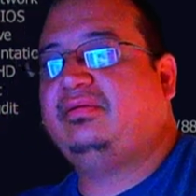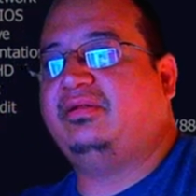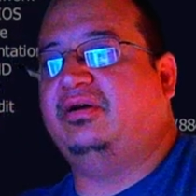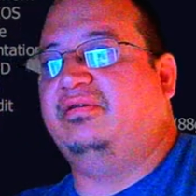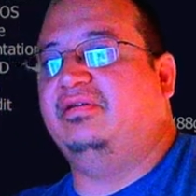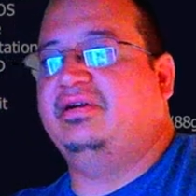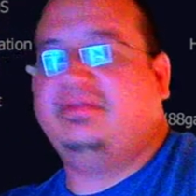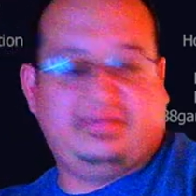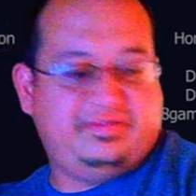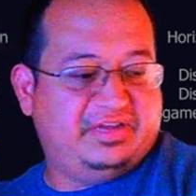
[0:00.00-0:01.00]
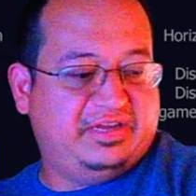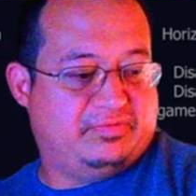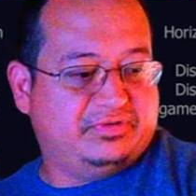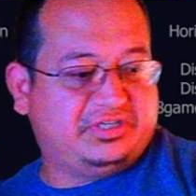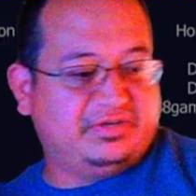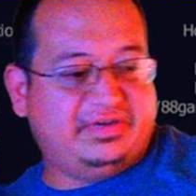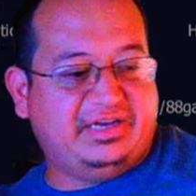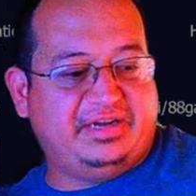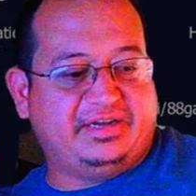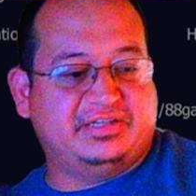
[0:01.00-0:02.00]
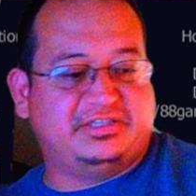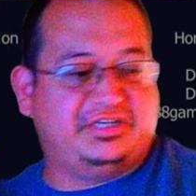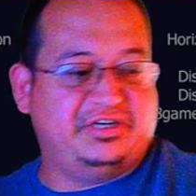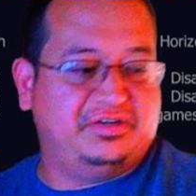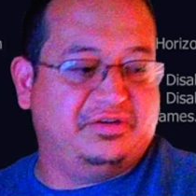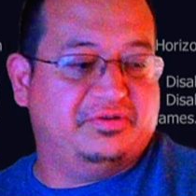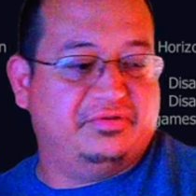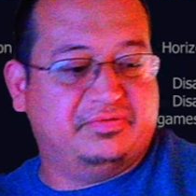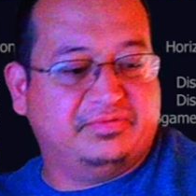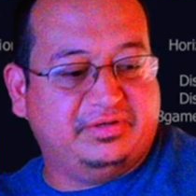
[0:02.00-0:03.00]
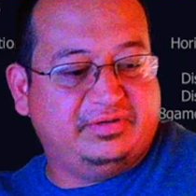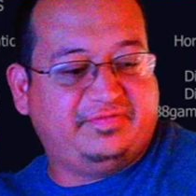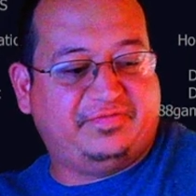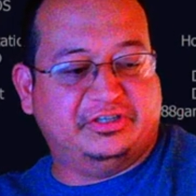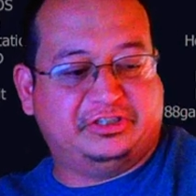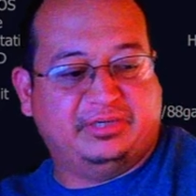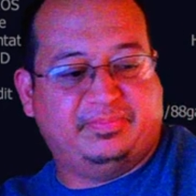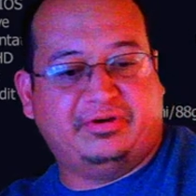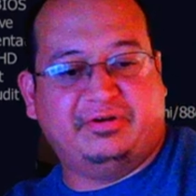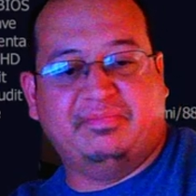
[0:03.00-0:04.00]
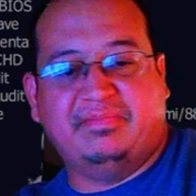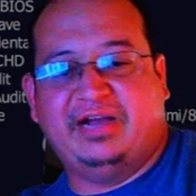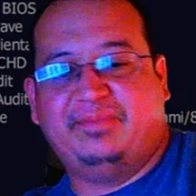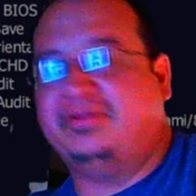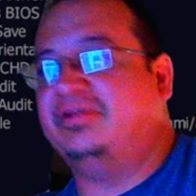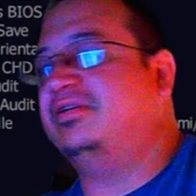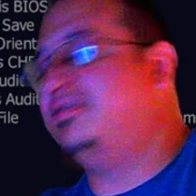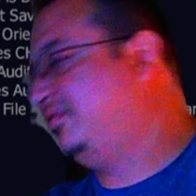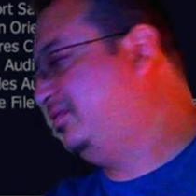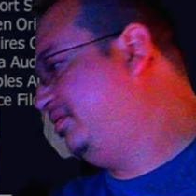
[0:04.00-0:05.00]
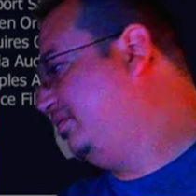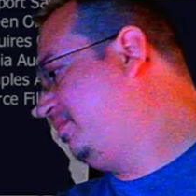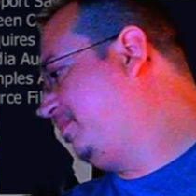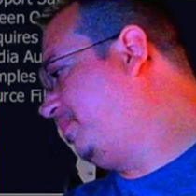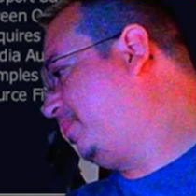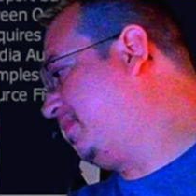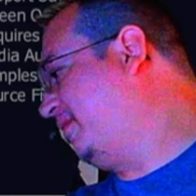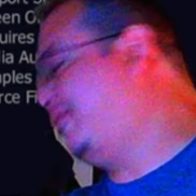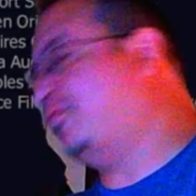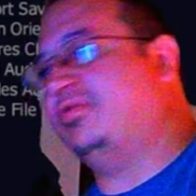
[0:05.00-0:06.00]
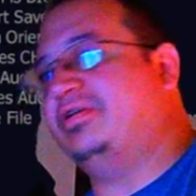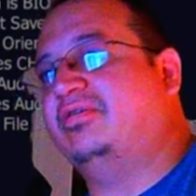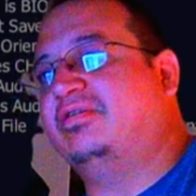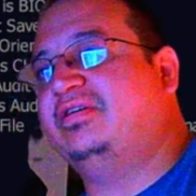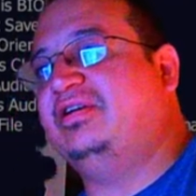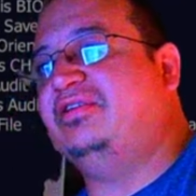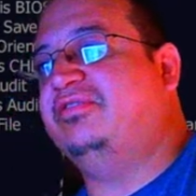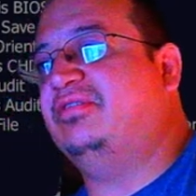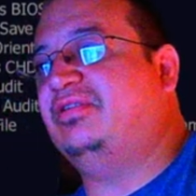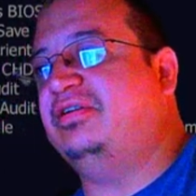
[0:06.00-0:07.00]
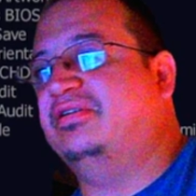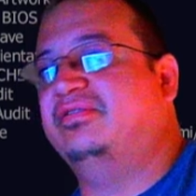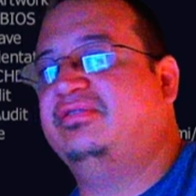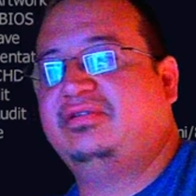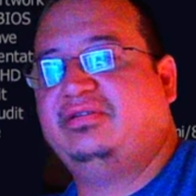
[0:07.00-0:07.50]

All right, and then let's go ahead and continue, uh, finish up our mapping for the arcade unit here.